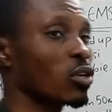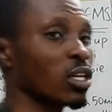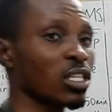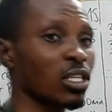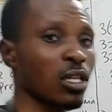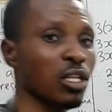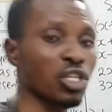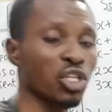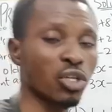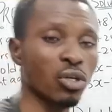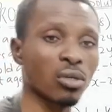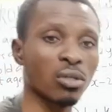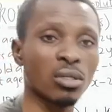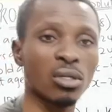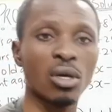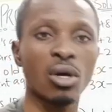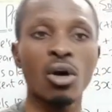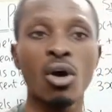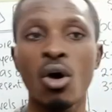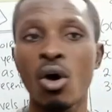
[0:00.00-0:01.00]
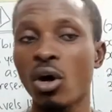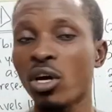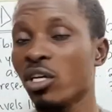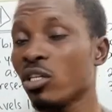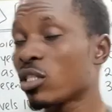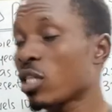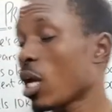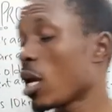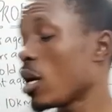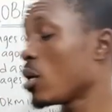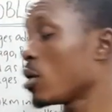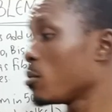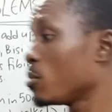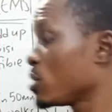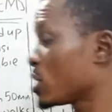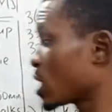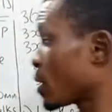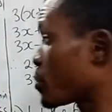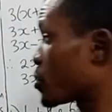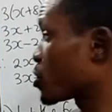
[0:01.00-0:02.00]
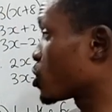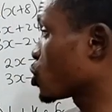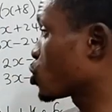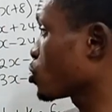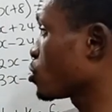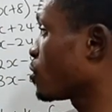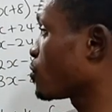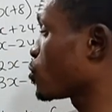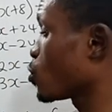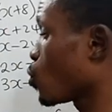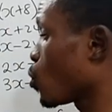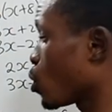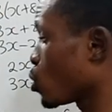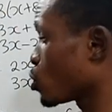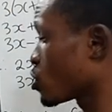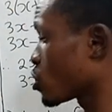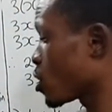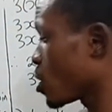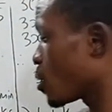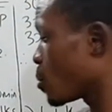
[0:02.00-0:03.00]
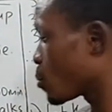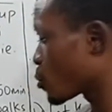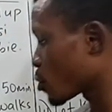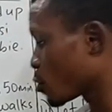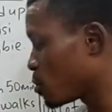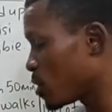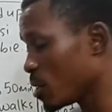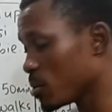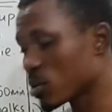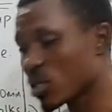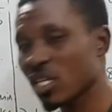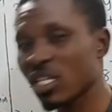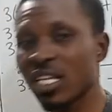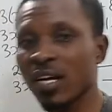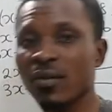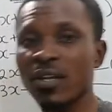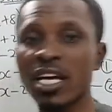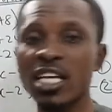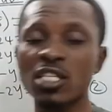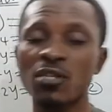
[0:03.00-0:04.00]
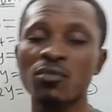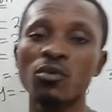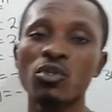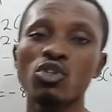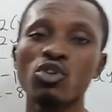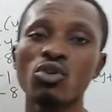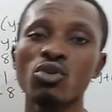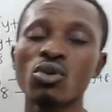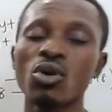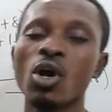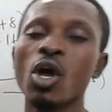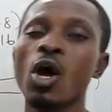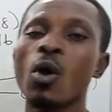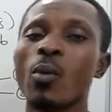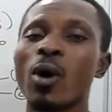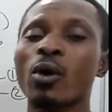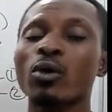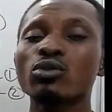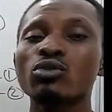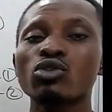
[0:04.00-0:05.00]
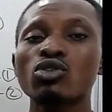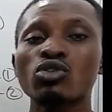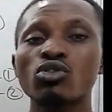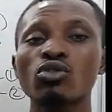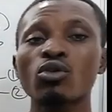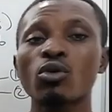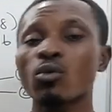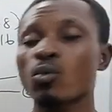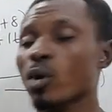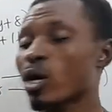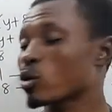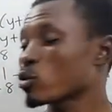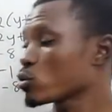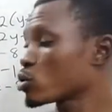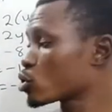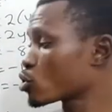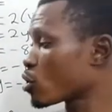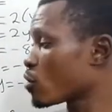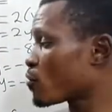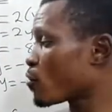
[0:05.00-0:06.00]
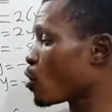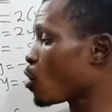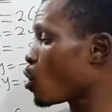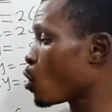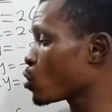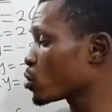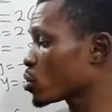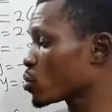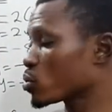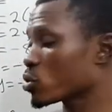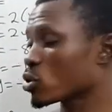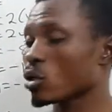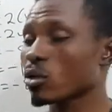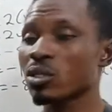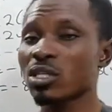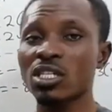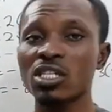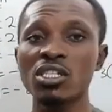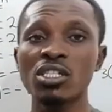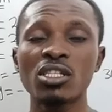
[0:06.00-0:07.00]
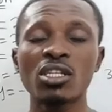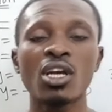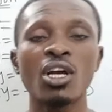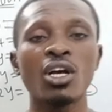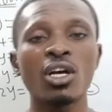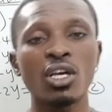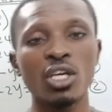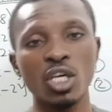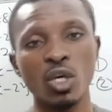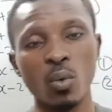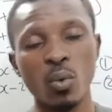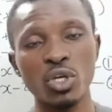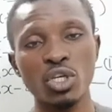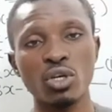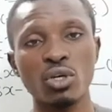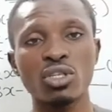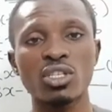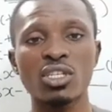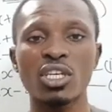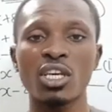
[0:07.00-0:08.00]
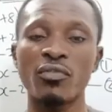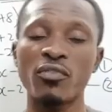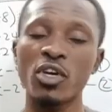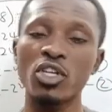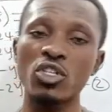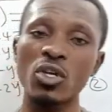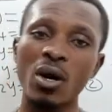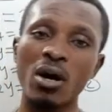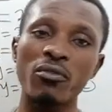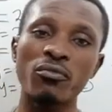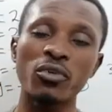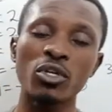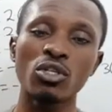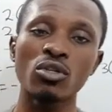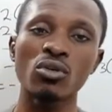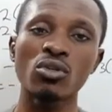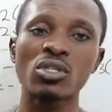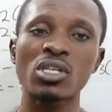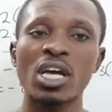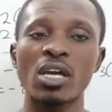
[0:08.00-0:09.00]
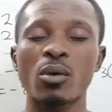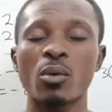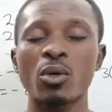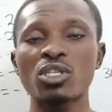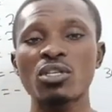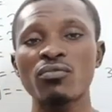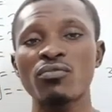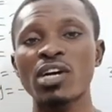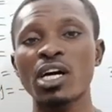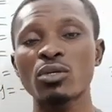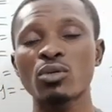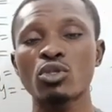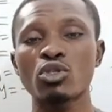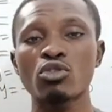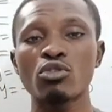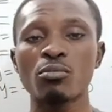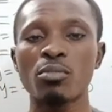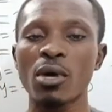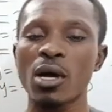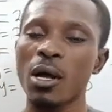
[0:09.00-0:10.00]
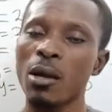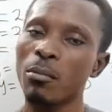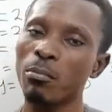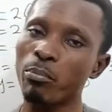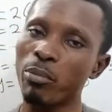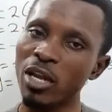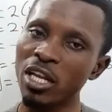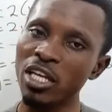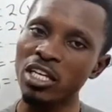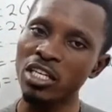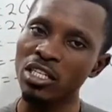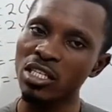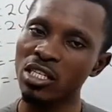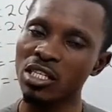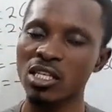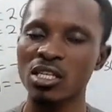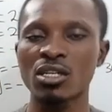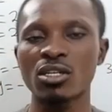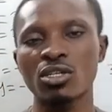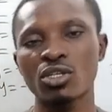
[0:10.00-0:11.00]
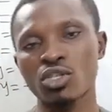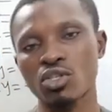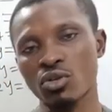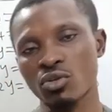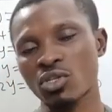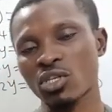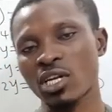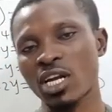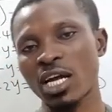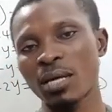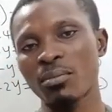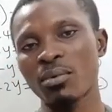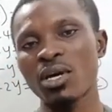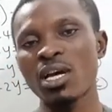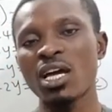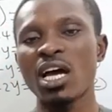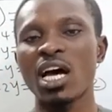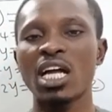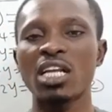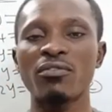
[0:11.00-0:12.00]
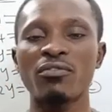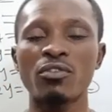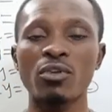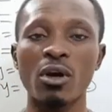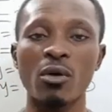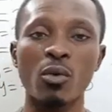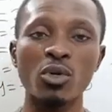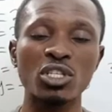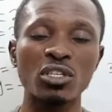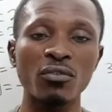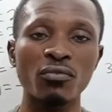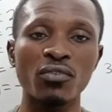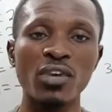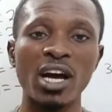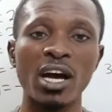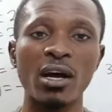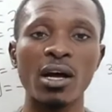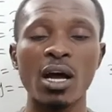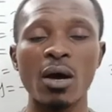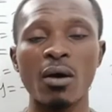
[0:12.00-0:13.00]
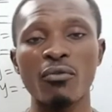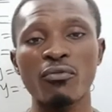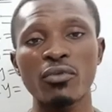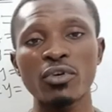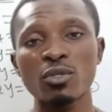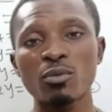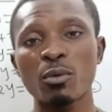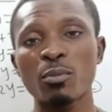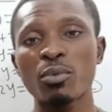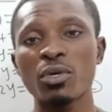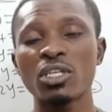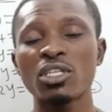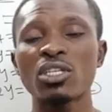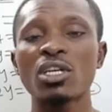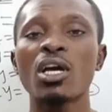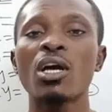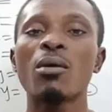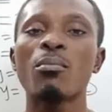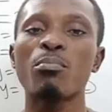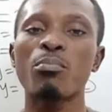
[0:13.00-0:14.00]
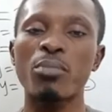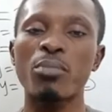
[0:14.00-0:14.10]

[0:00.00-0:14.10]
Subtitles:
the translation interpretation of the word problems. In our next video, we're going to solve all the resulting equations. If you enjoy our videos and you're watching via YouTube, please subscribe. And if you are watching via our Facebook page,